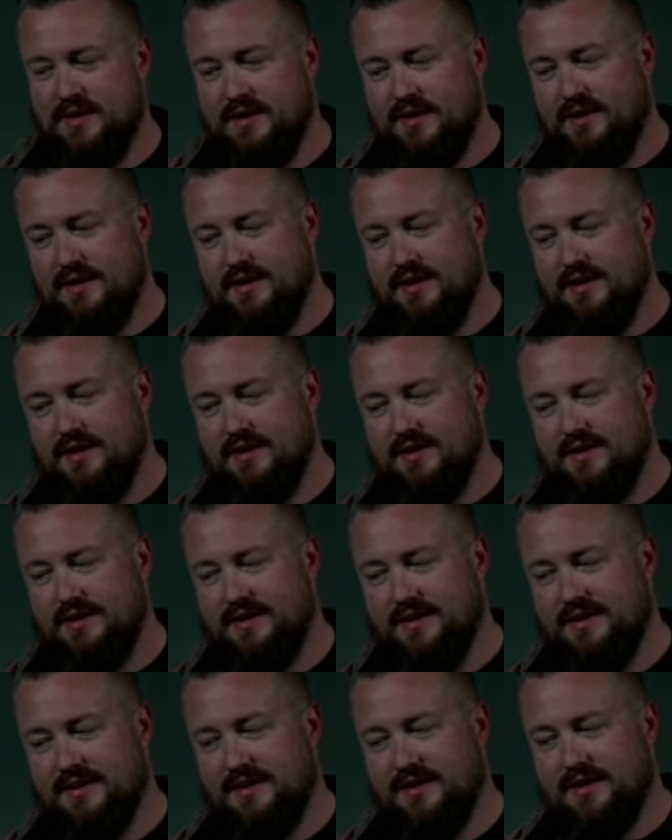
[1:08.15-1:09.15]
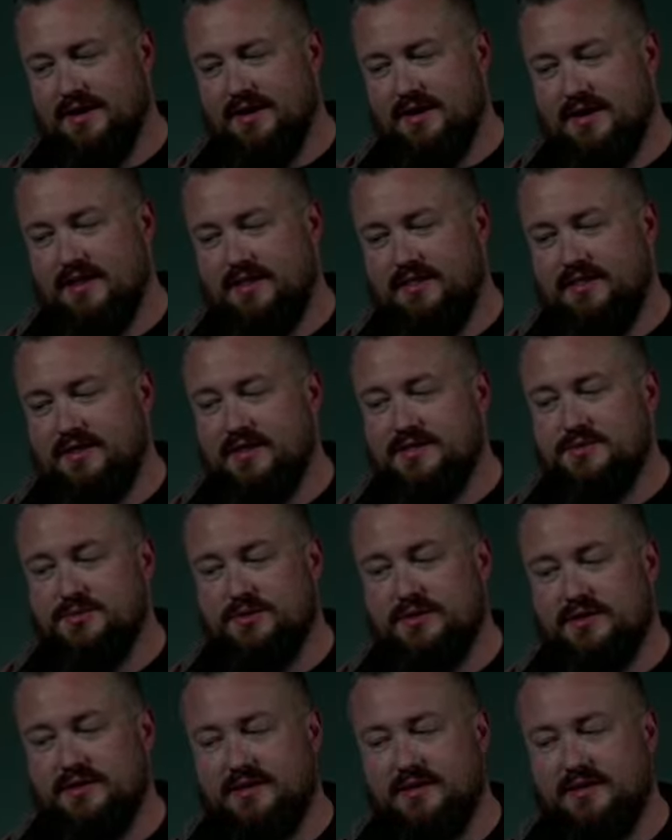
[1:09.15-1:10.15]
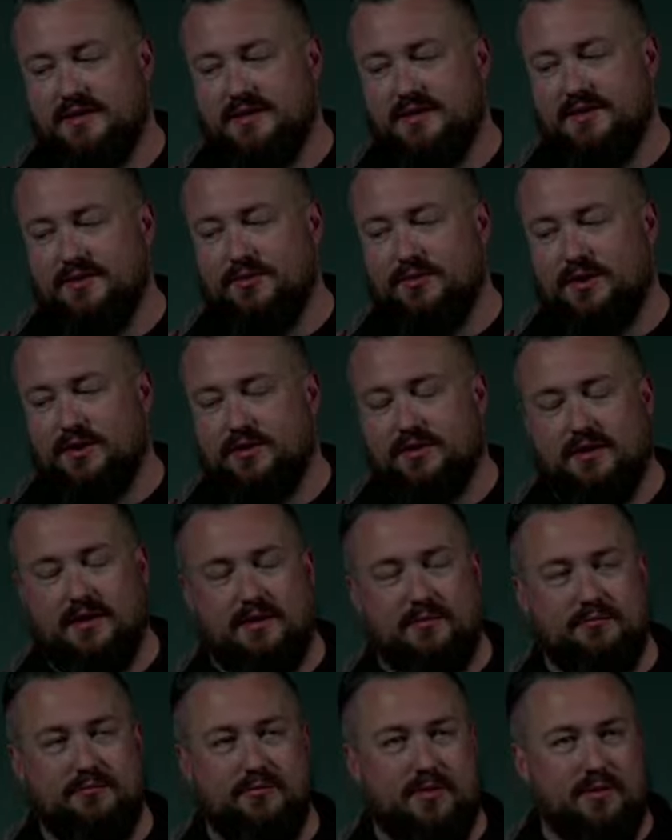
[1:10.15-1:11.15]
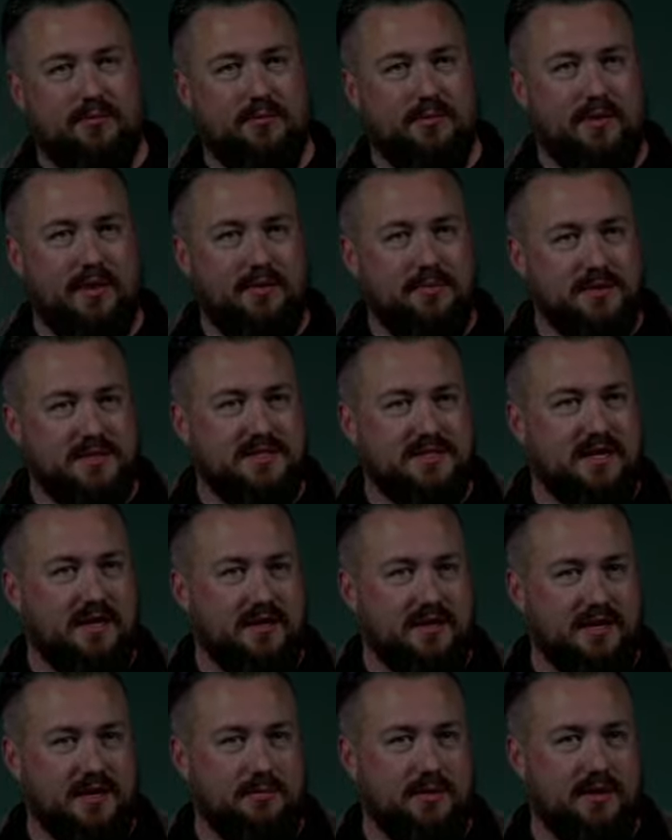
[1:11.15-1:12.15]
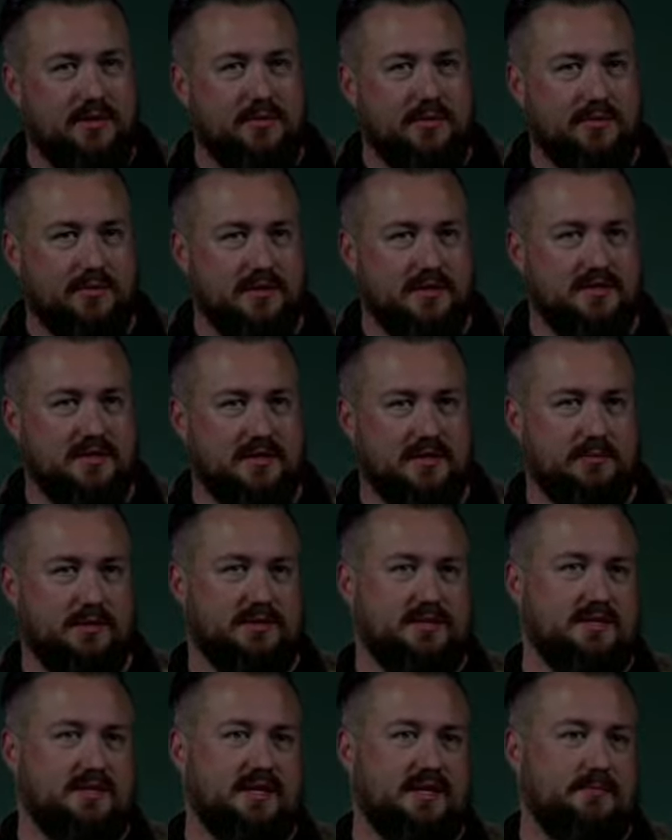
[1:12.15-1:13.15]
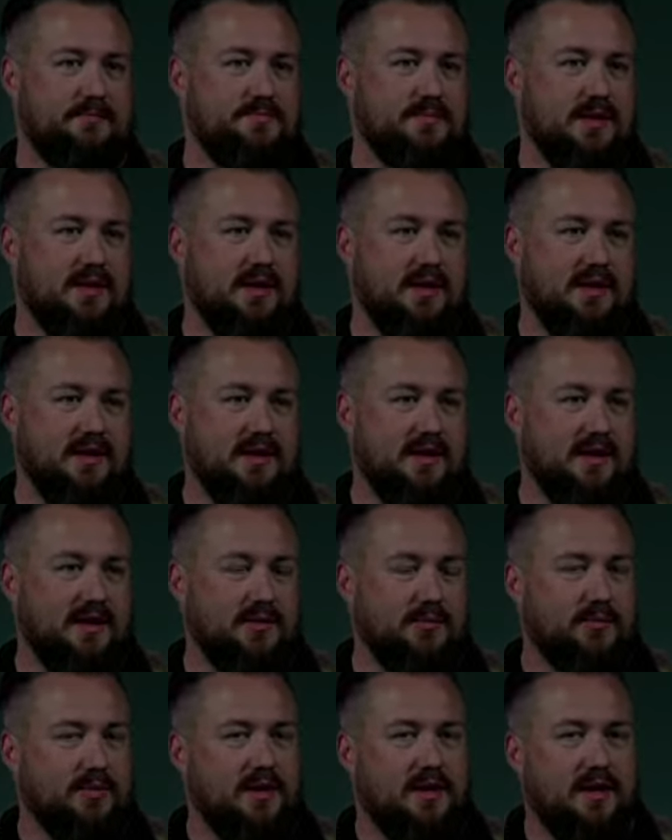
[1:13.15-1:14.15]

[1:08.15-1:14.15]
Uh, this one, are, I'm, I'm, I'm excited about what we're going to talk about today, and I am